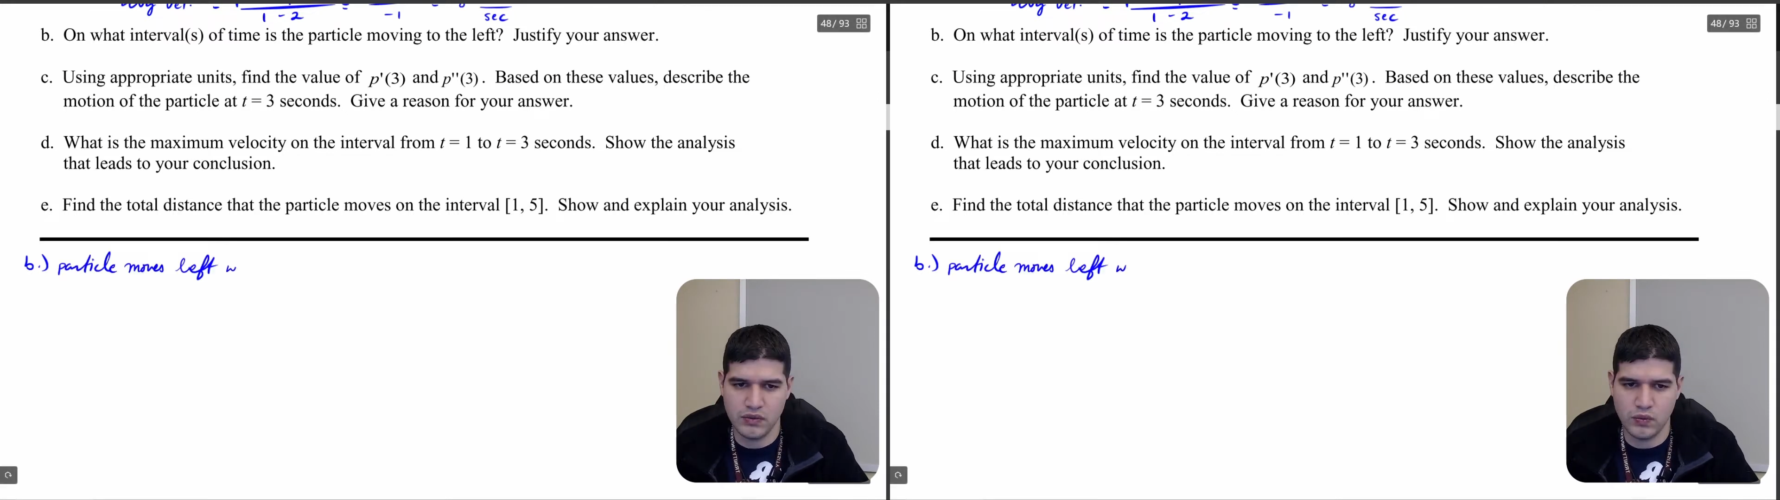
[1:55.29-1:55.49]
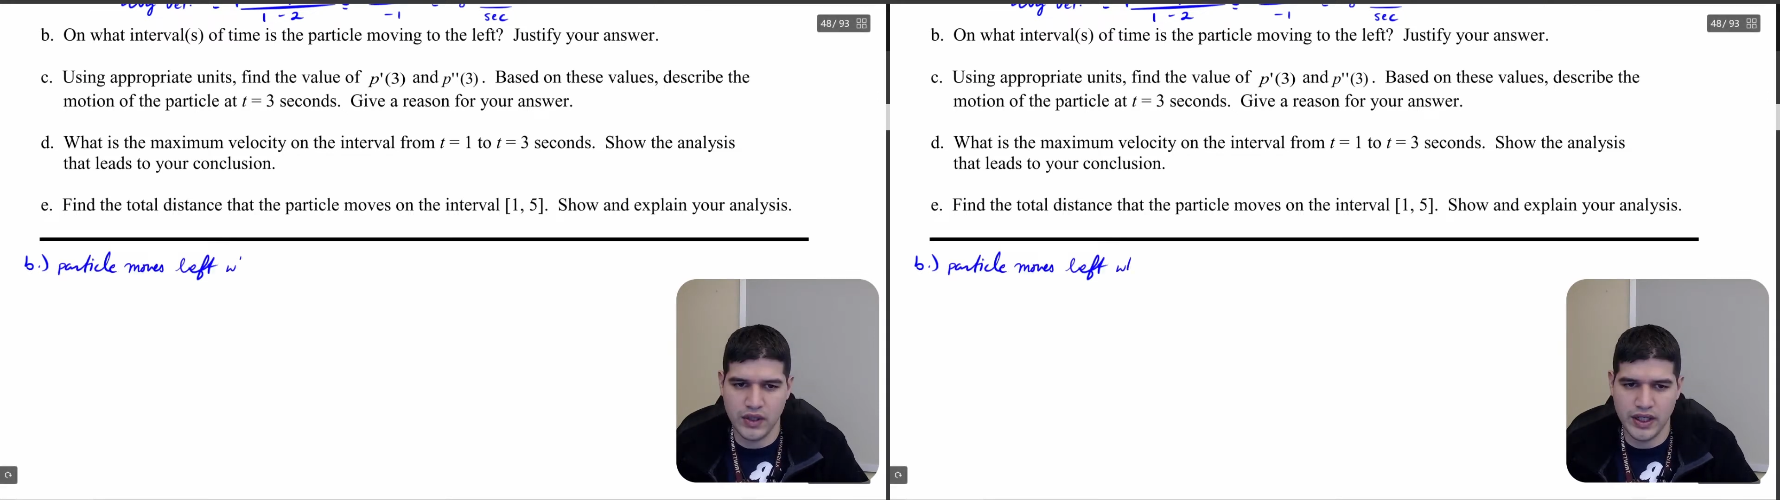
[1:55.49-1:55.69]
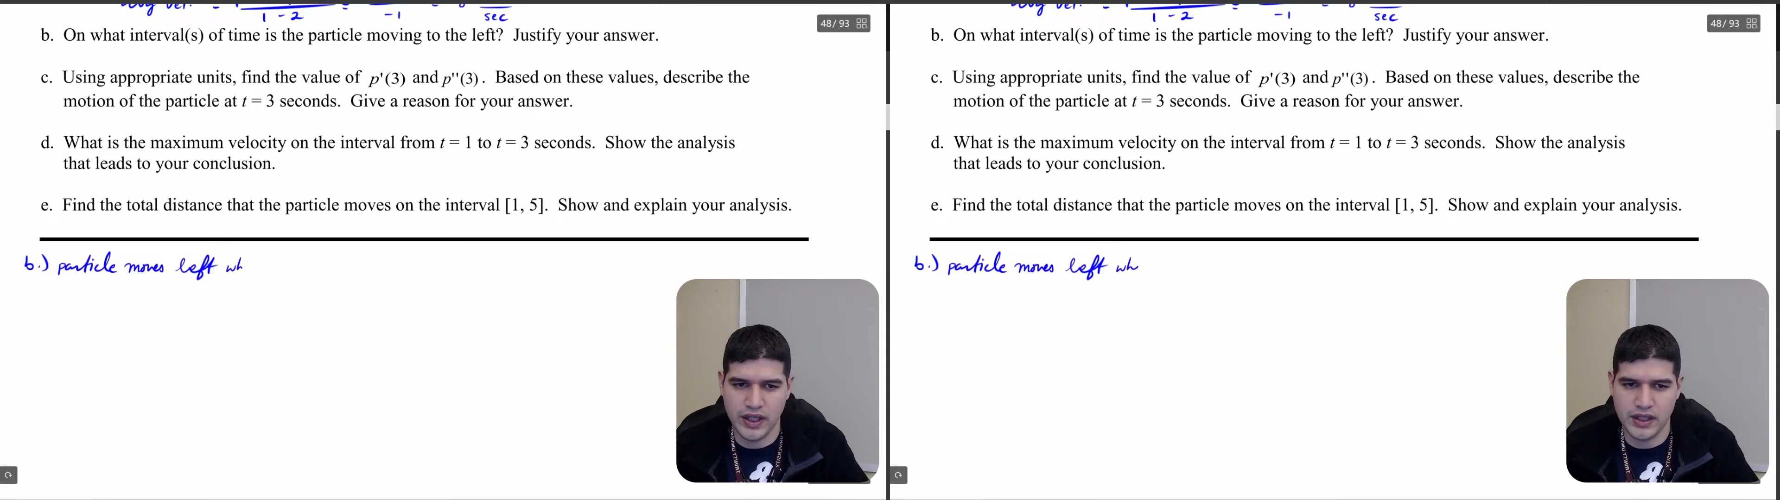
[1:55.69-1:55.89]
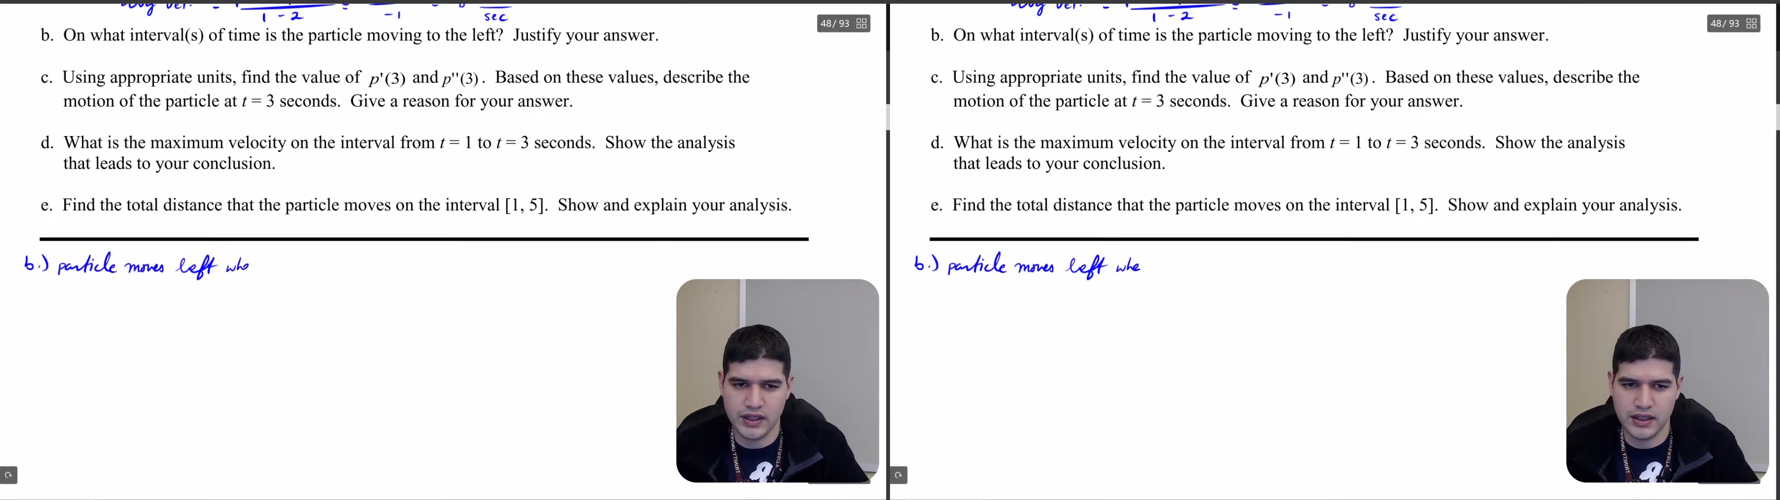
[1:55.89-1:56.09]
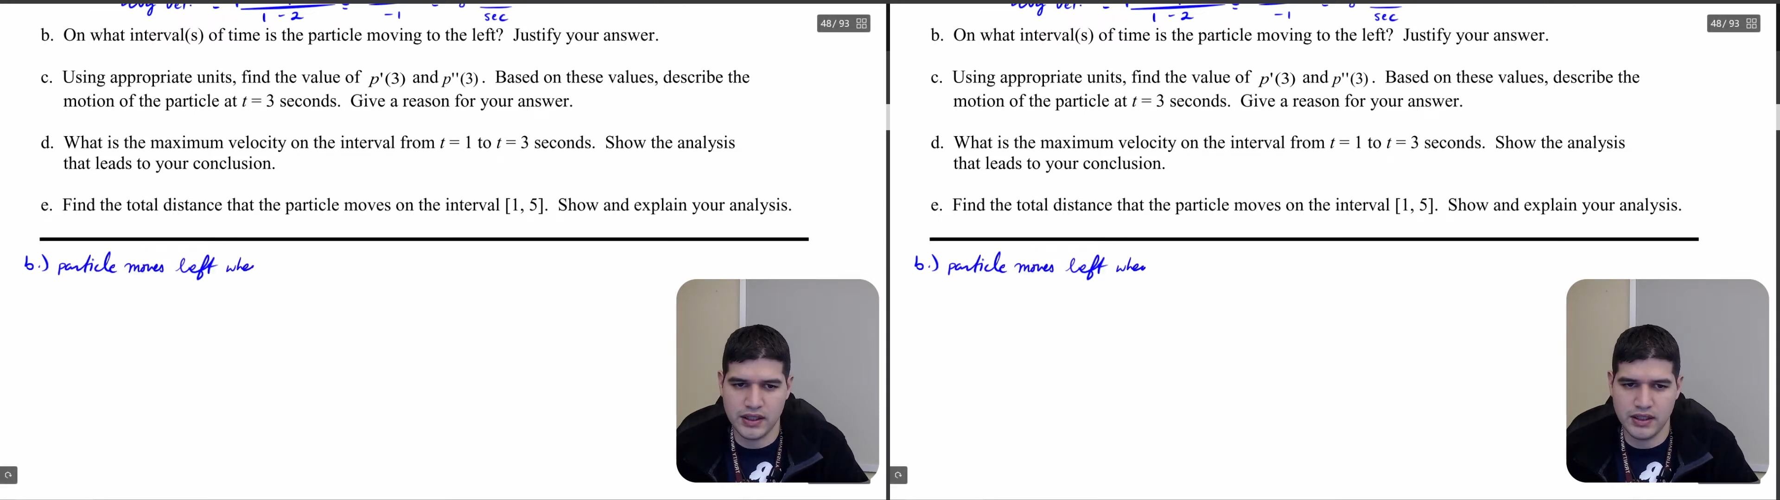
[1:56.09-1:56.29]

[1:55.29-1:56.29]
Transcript: when